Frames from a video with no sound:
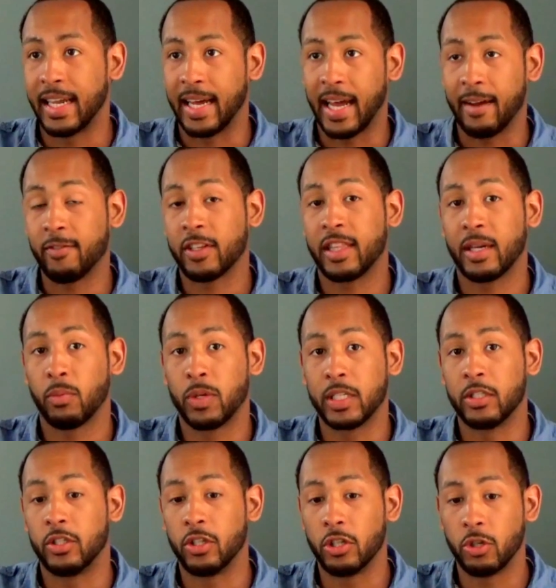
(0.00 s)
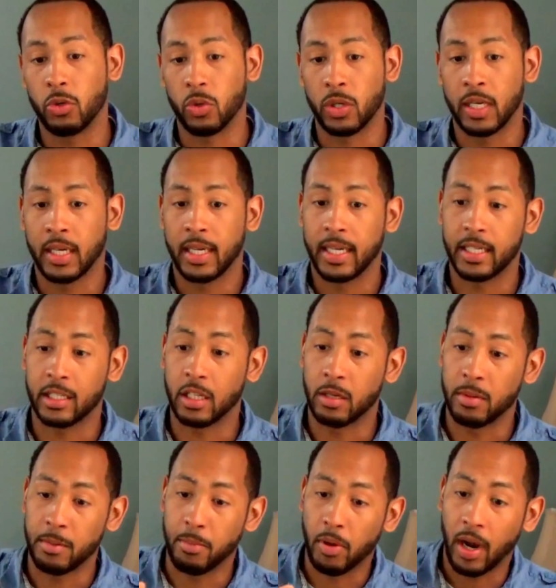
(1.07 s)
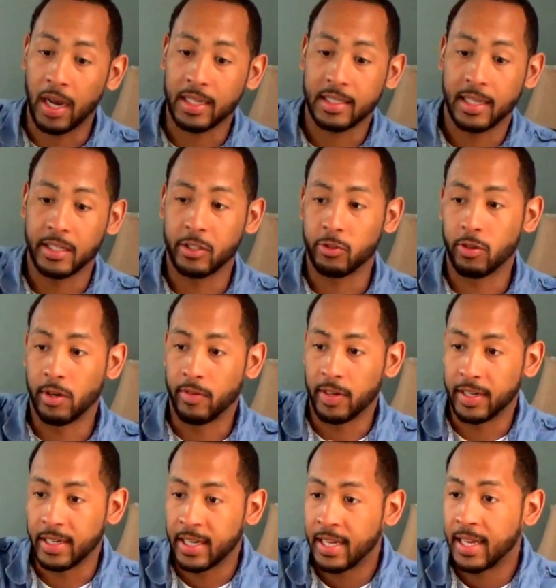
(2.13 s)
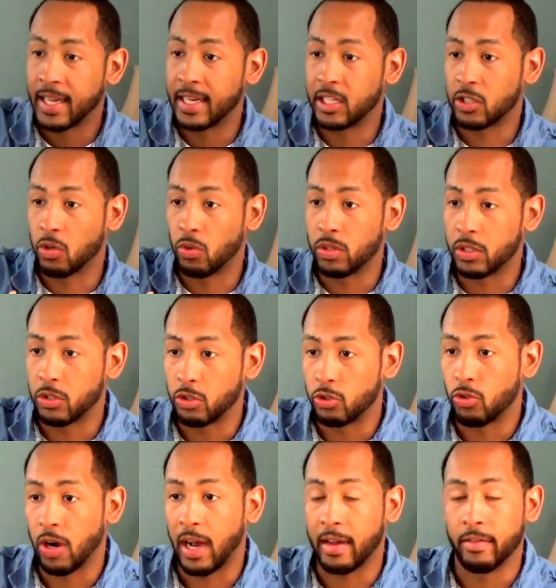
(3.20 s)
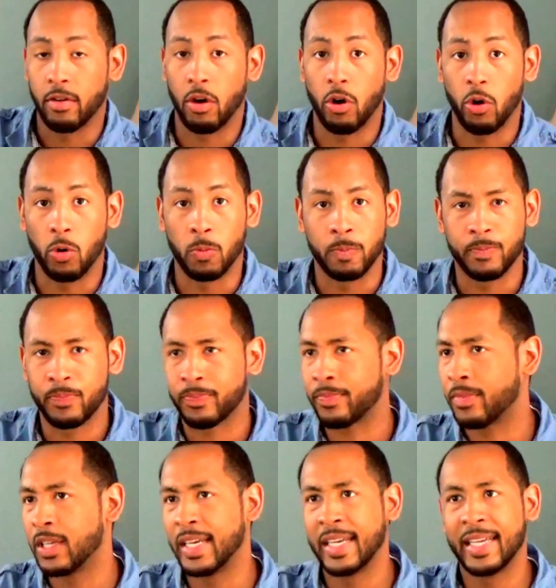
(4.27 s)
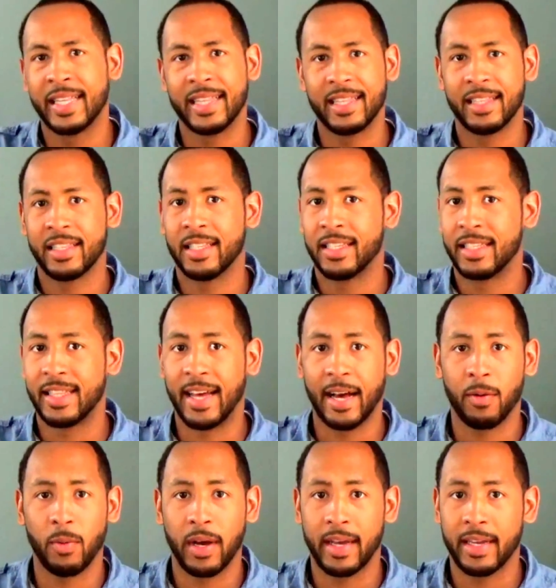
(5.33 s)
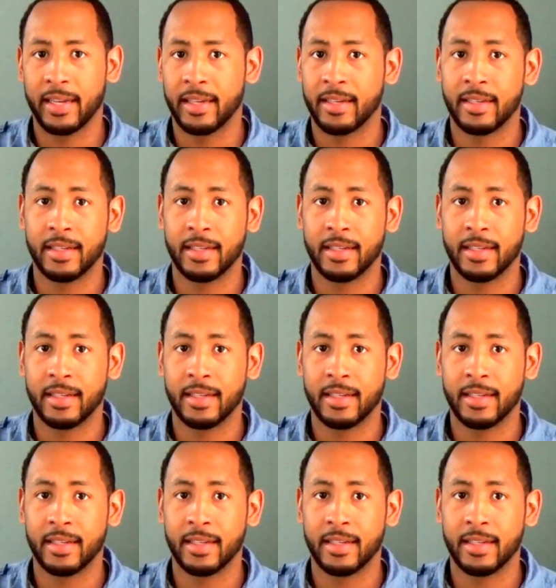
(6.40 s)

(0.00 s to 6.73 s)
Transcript: that everything we do is going to be process driven and it's going to drive home. That way